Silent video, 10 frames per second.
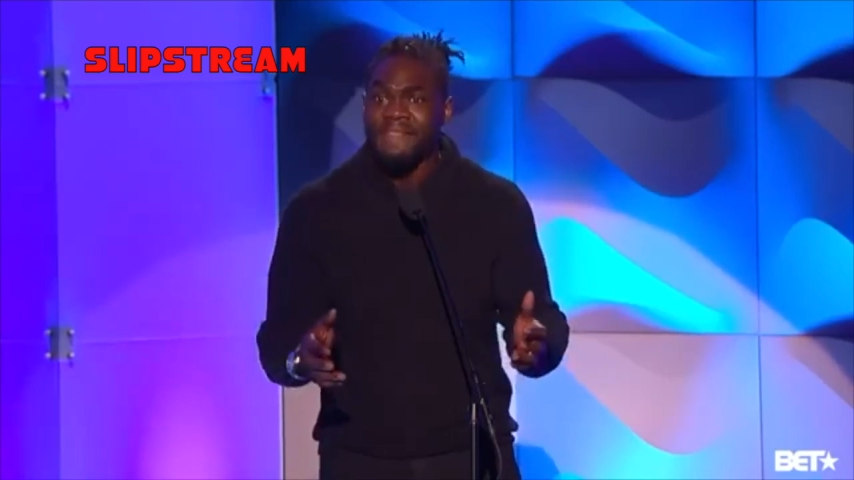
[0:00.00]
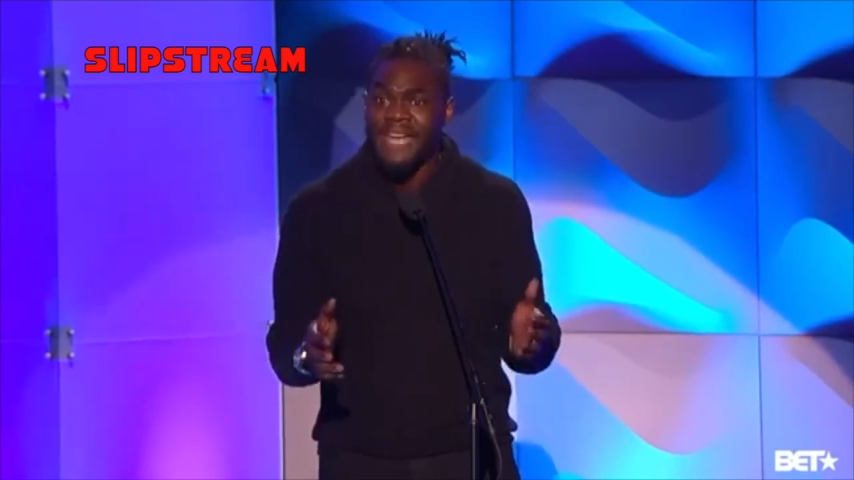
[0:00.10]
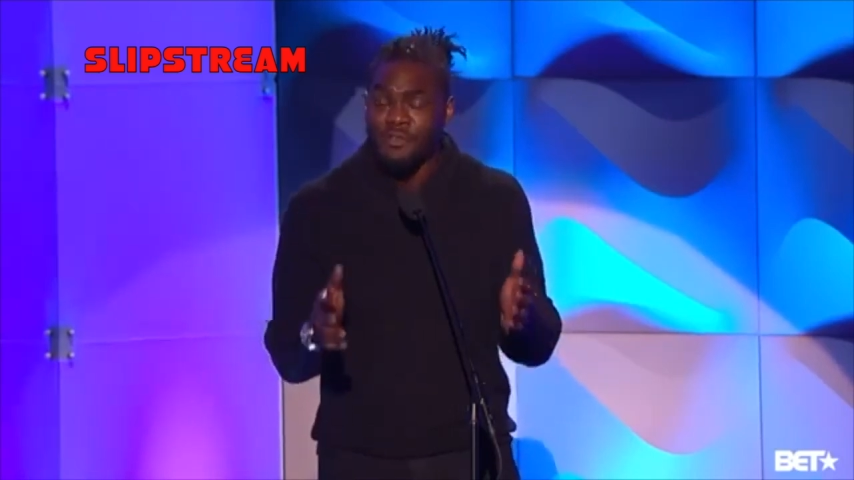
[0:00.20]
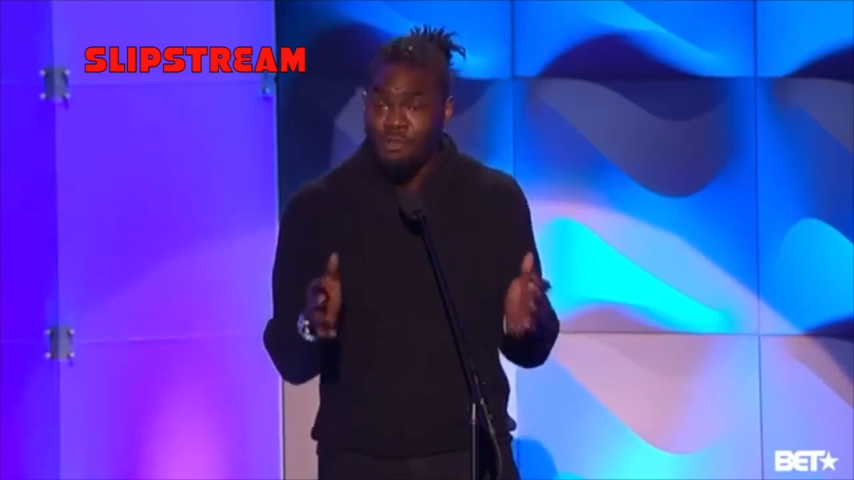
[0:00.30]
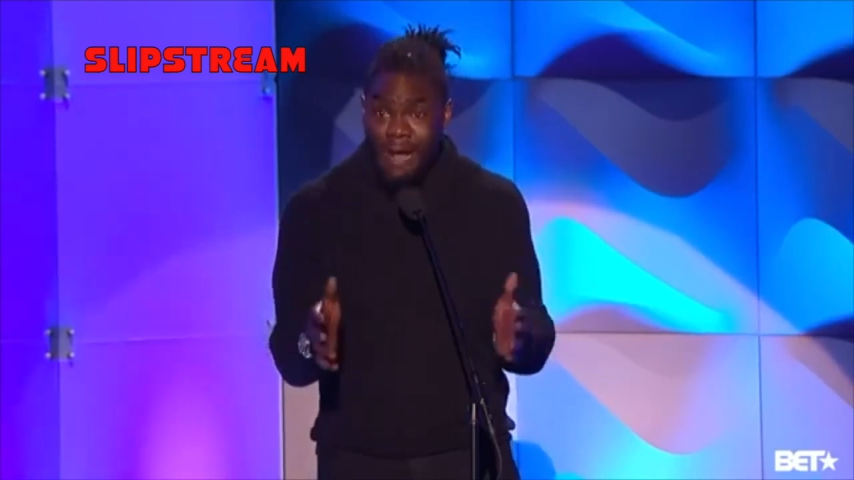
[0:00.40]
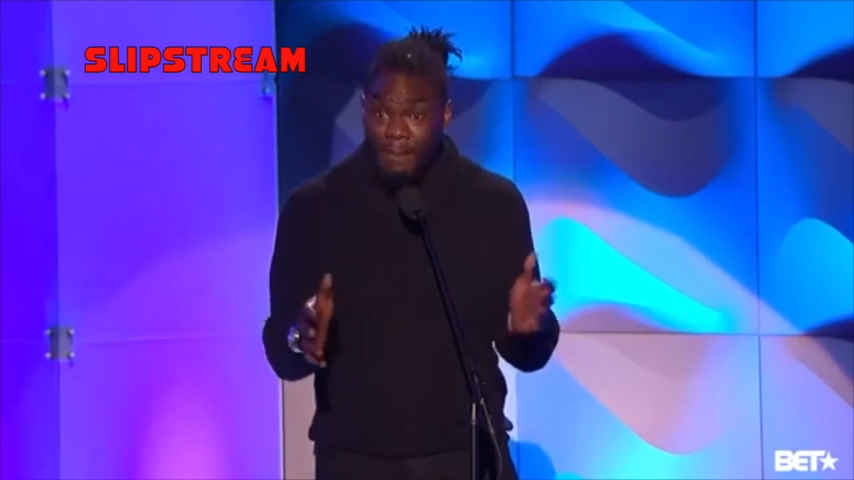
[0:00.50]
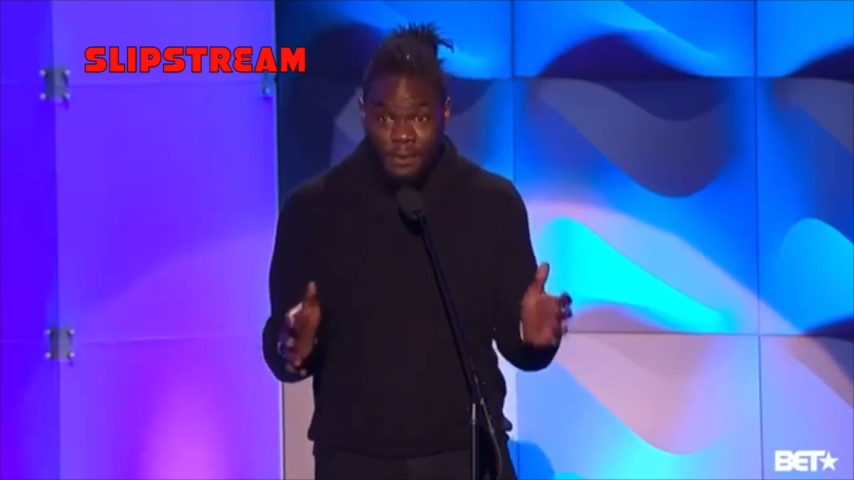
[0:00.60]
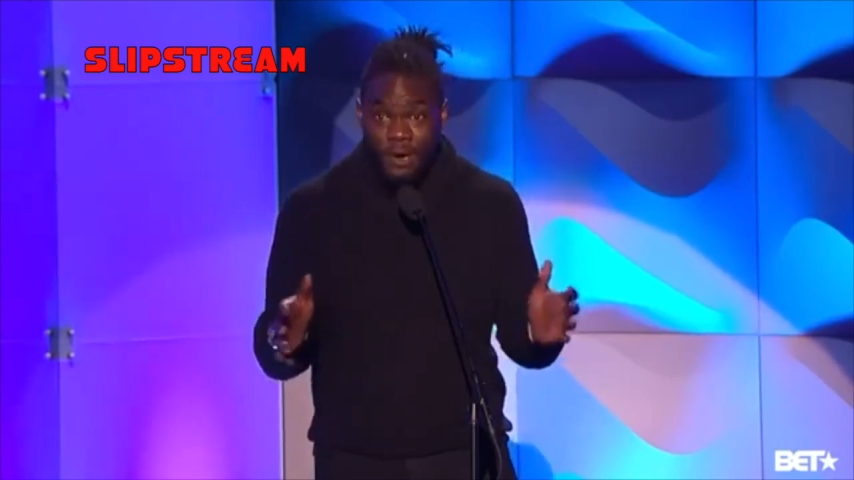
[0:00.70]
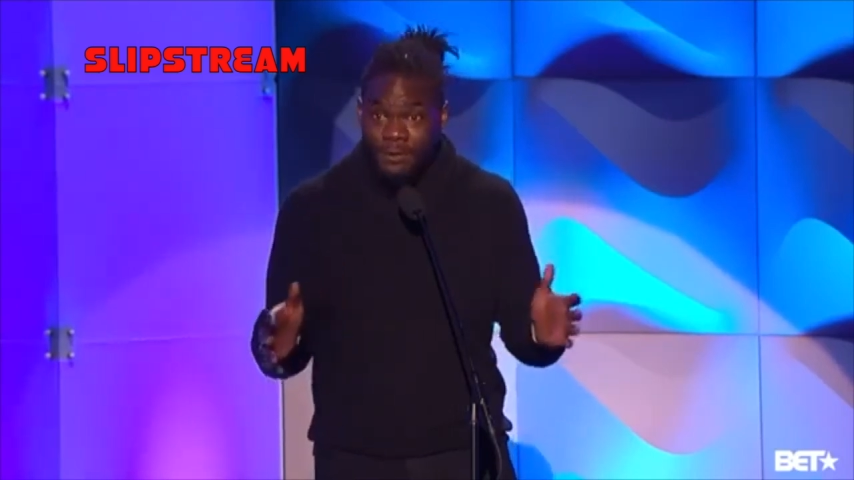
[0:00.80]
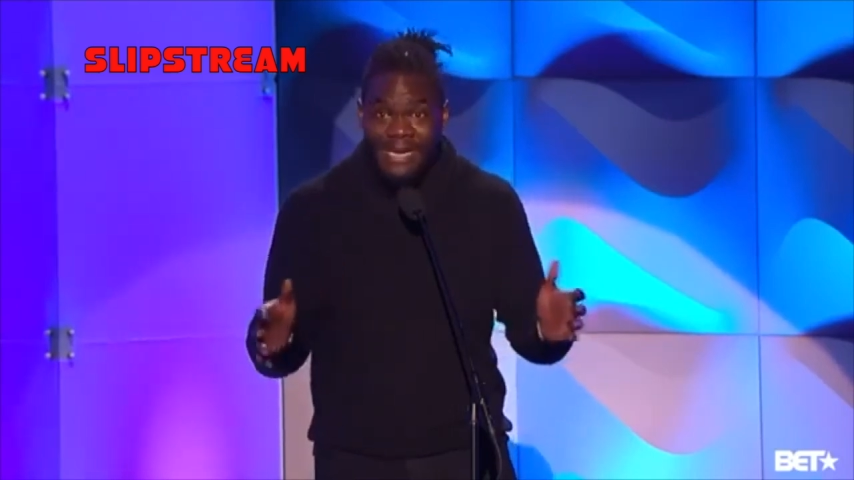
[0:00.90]
that
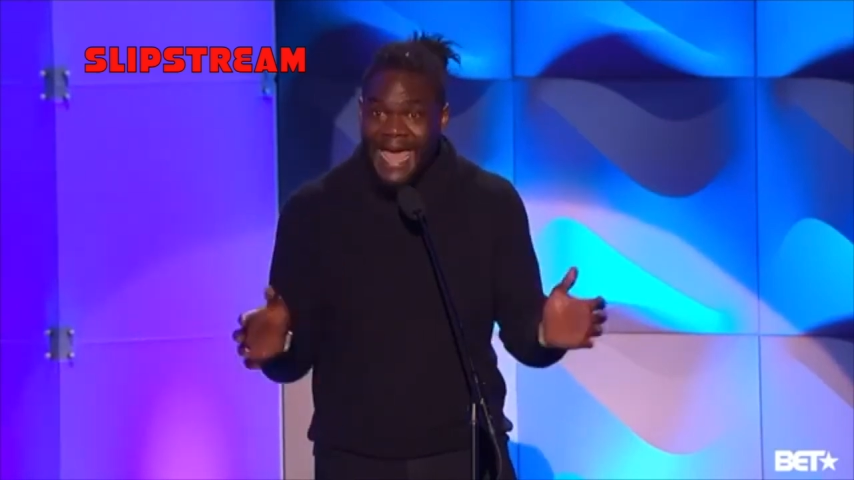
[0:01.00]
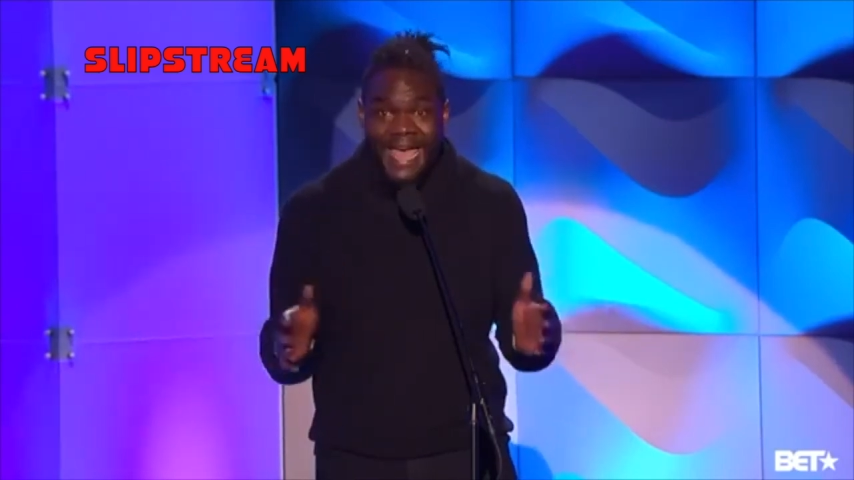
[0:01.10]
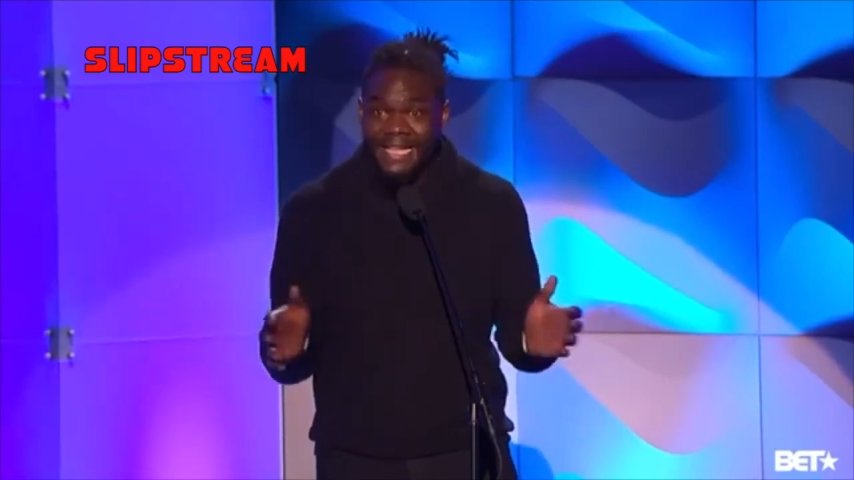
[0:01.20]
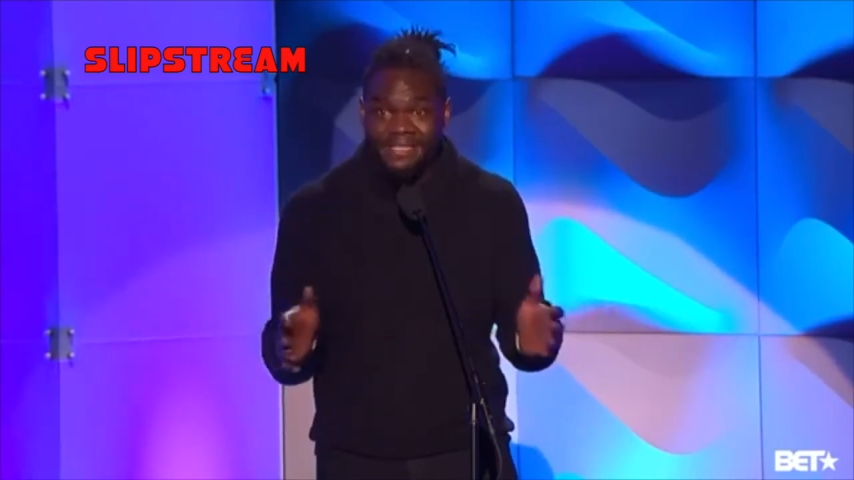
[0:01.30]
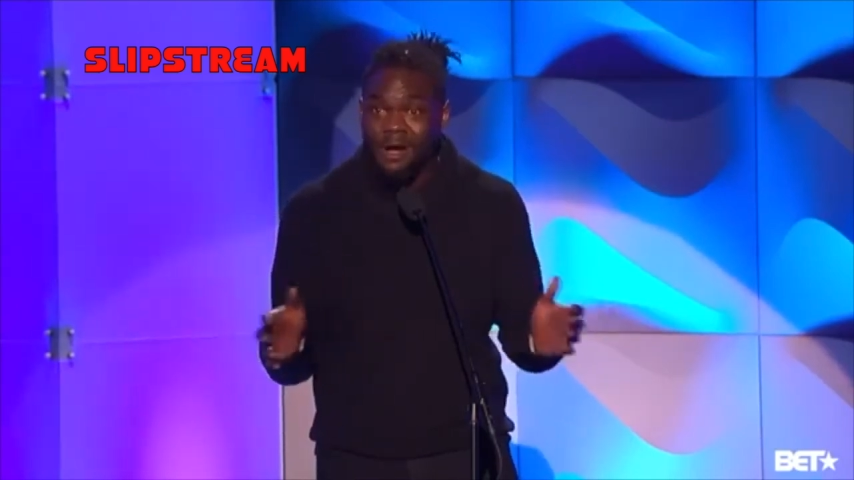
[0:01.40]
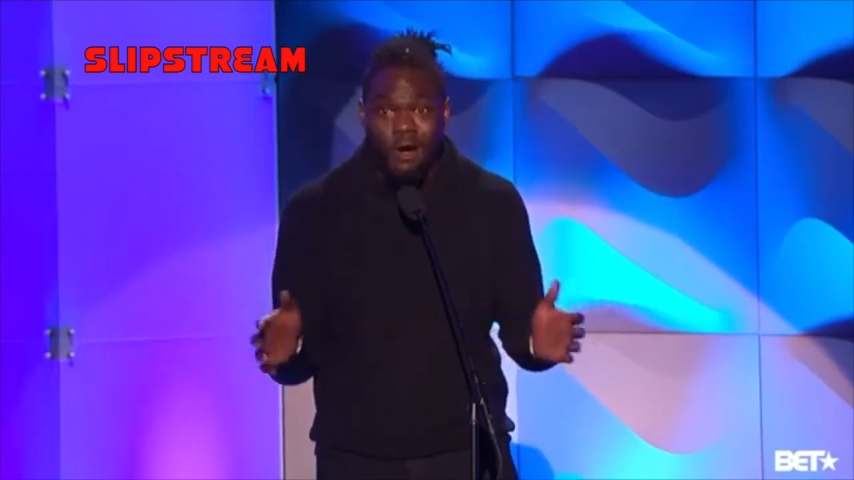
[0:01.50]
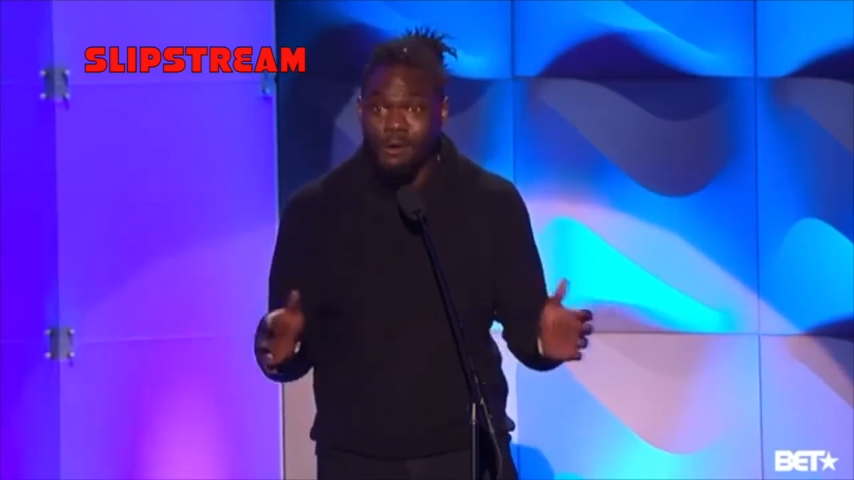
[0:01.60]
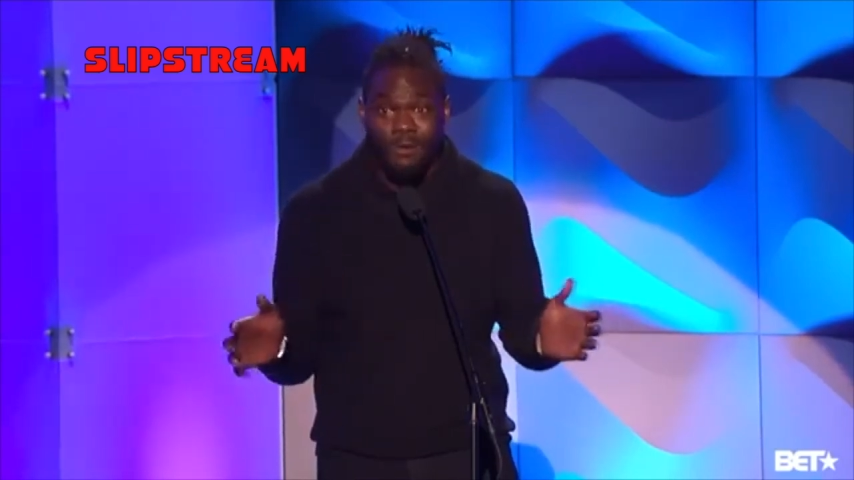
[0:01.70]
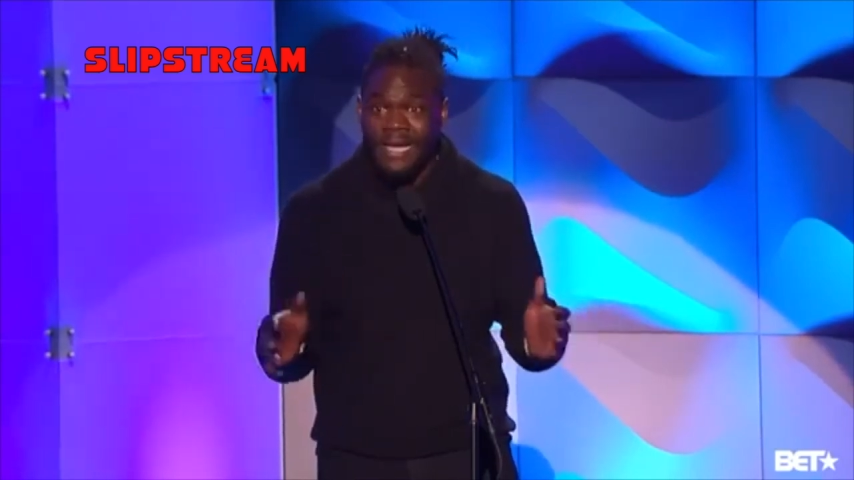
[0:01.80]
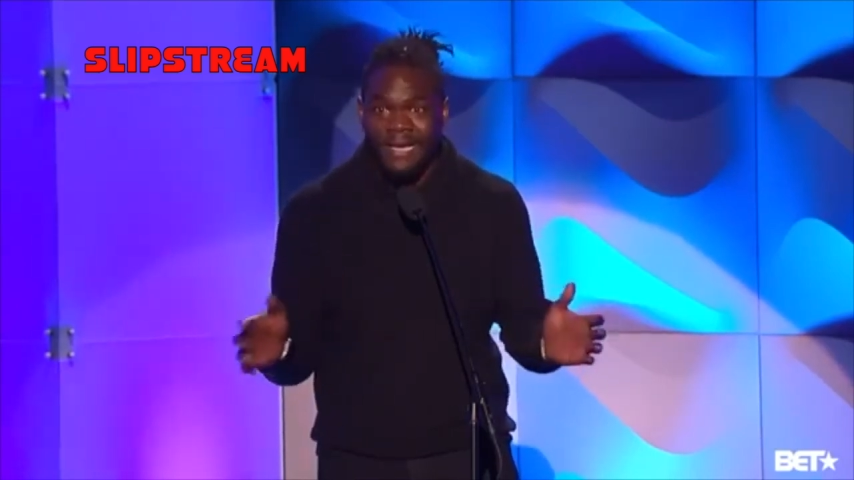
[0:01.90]
trouble don't last
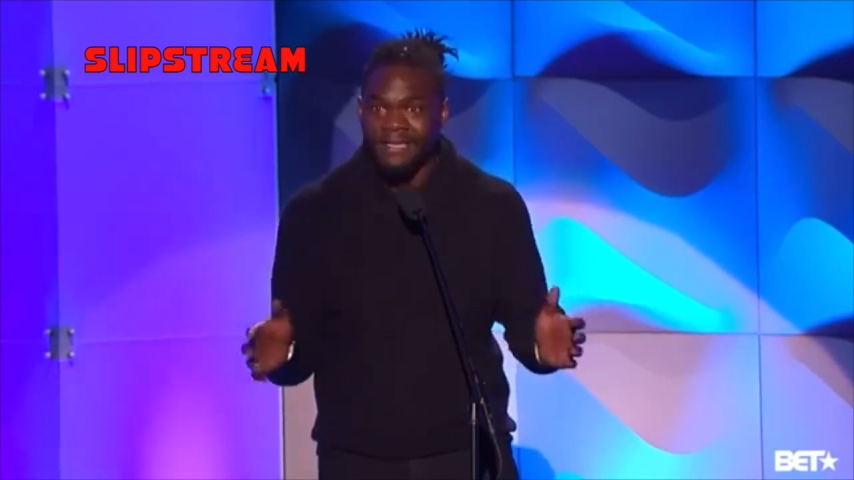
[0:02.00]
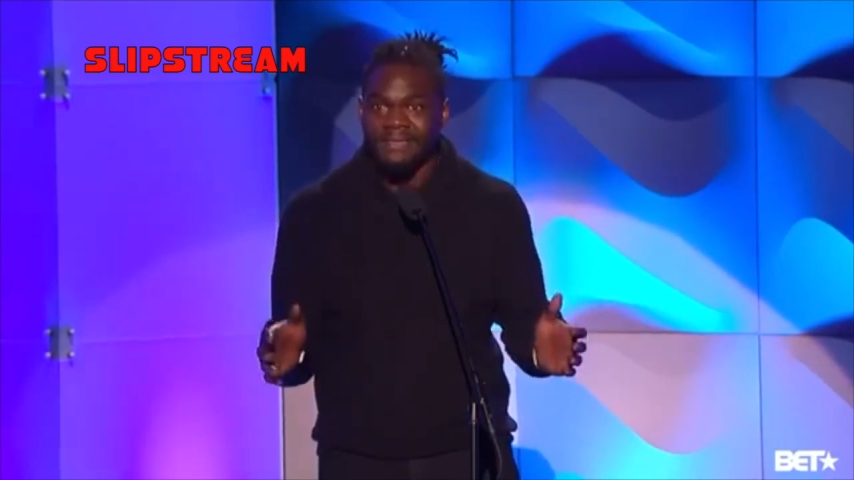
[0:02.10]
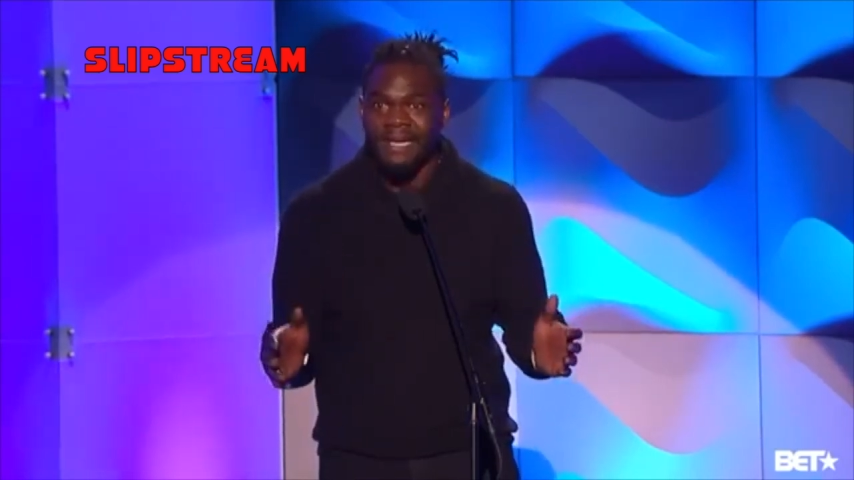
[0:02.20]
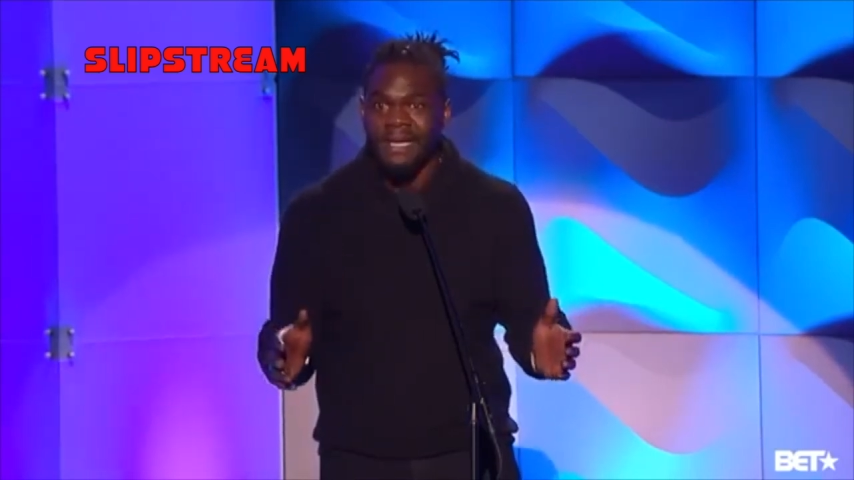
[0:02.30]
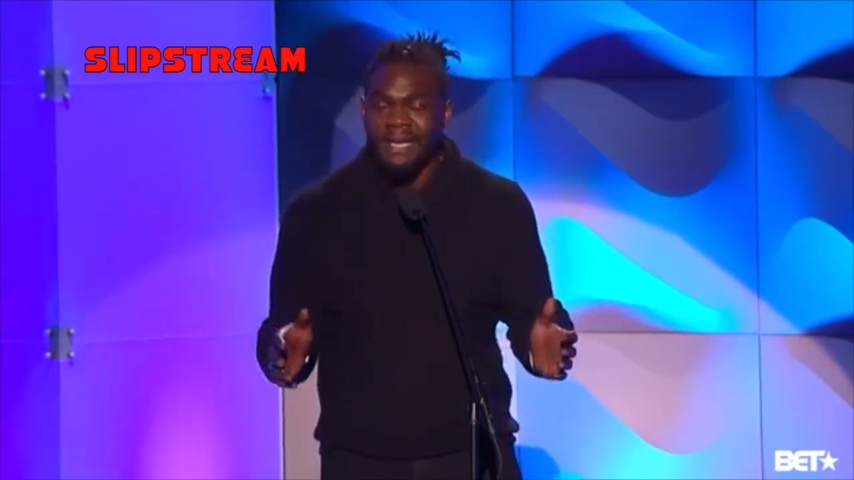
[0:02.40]
always.